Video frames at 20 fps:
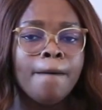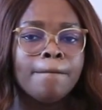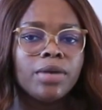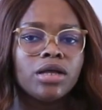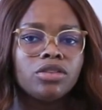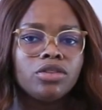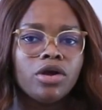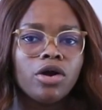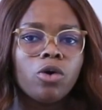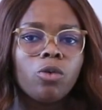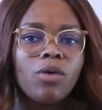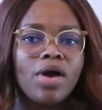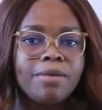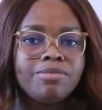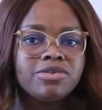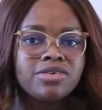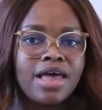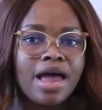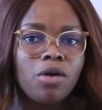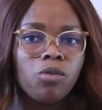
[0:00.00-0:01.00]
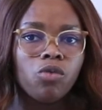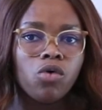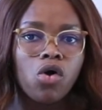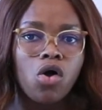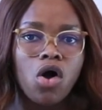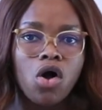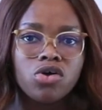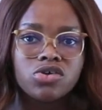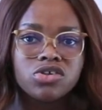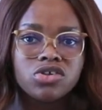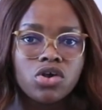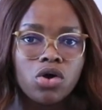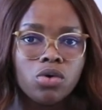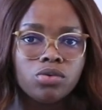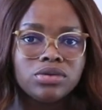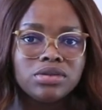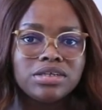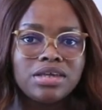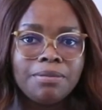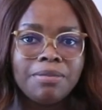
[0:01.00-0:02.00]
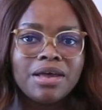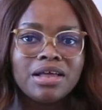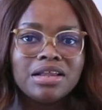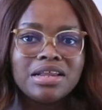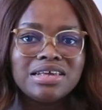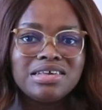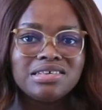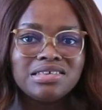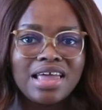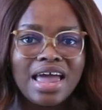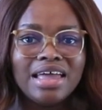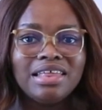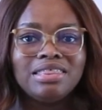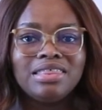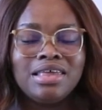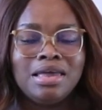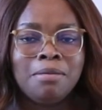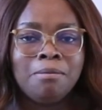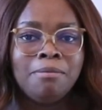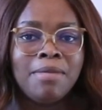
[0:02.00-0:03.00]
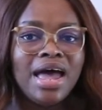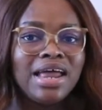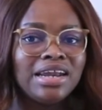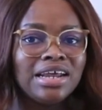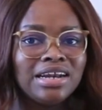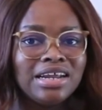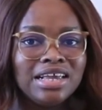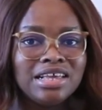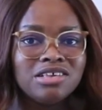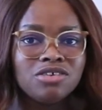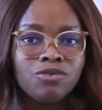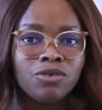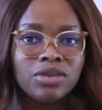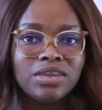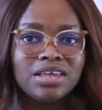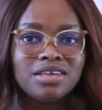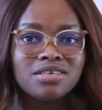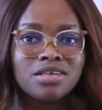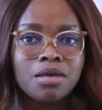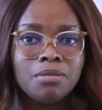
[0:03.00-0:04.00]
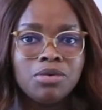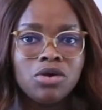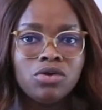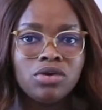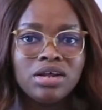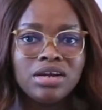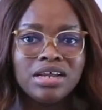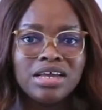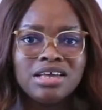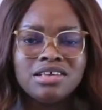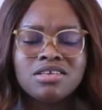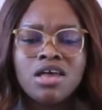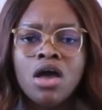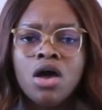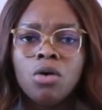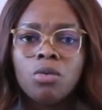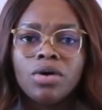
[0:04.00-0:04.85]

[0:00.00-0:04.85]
but their website will also typically state the amenities for this communities,